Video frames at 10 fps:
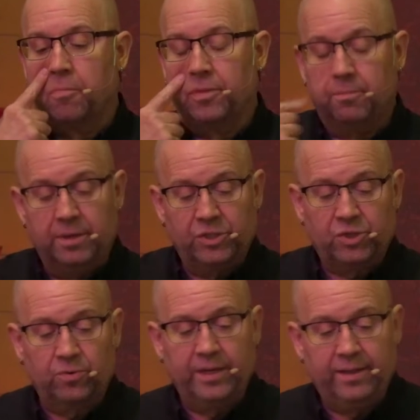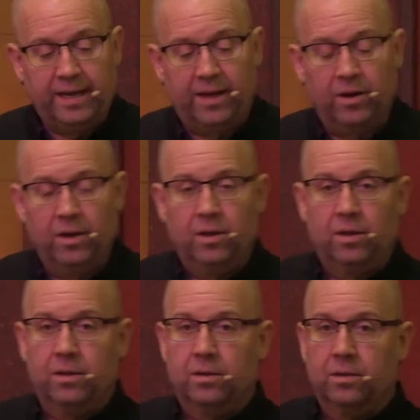The mystery that
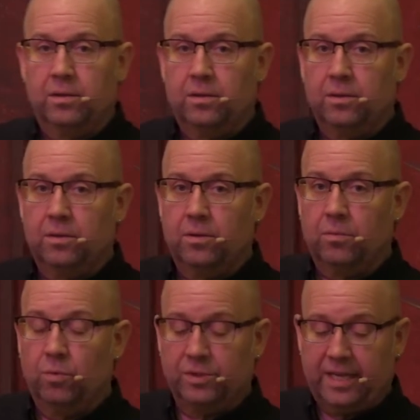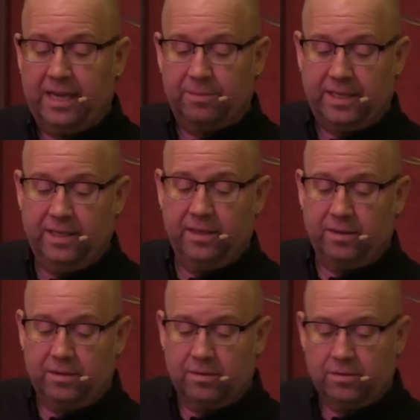was kept
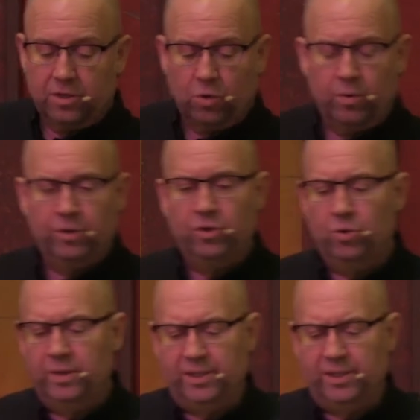hidden. No one knew